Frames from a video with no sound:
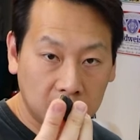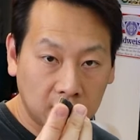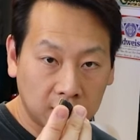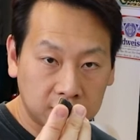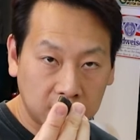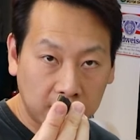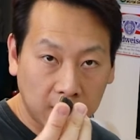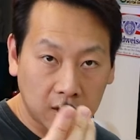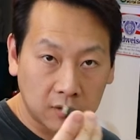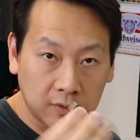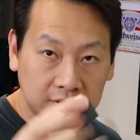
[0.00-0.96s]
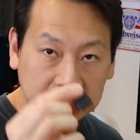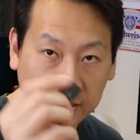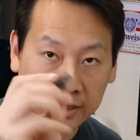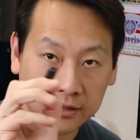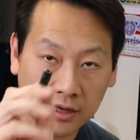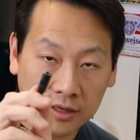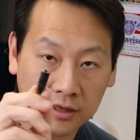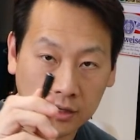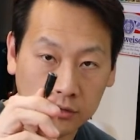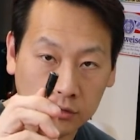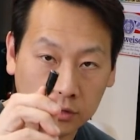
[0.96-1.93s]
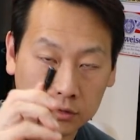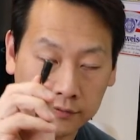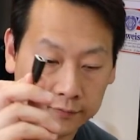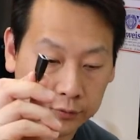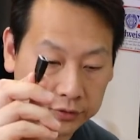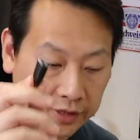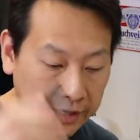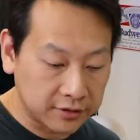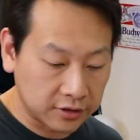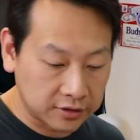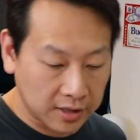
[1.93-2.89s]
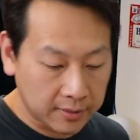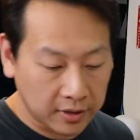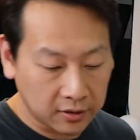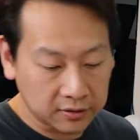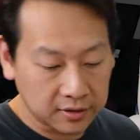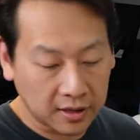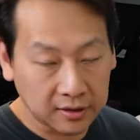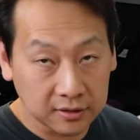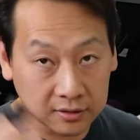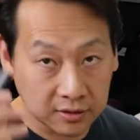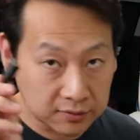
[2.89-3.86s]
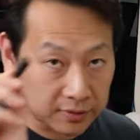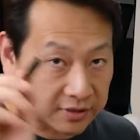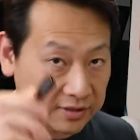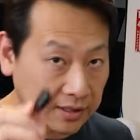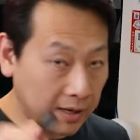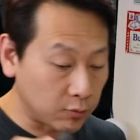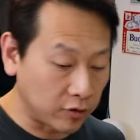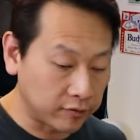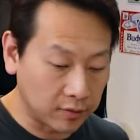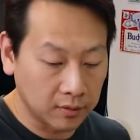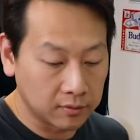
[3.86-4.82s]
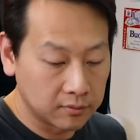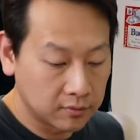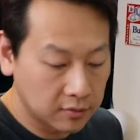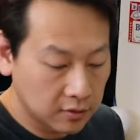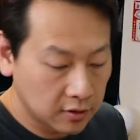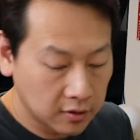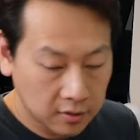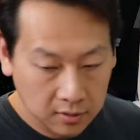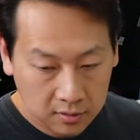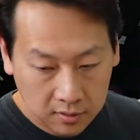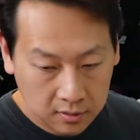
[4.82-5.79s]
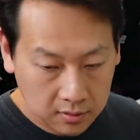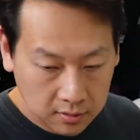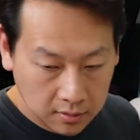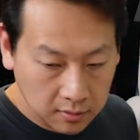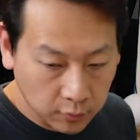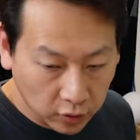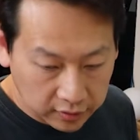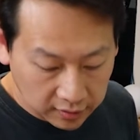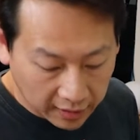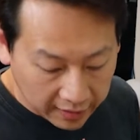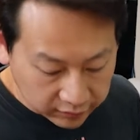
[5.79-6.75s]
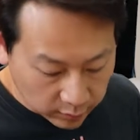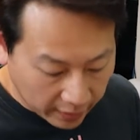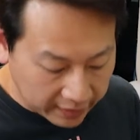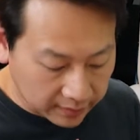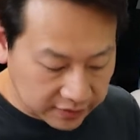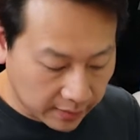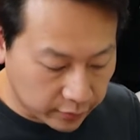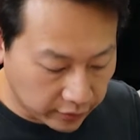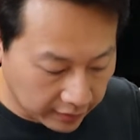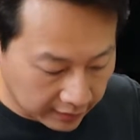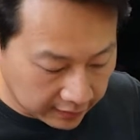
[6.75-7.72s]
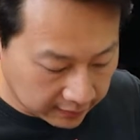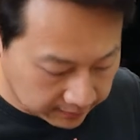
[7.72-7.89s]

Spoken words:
HDMI on one side, and then you got a full-size HDMI on the other. So this one doesn't come with the monitor. I have to buy them separately.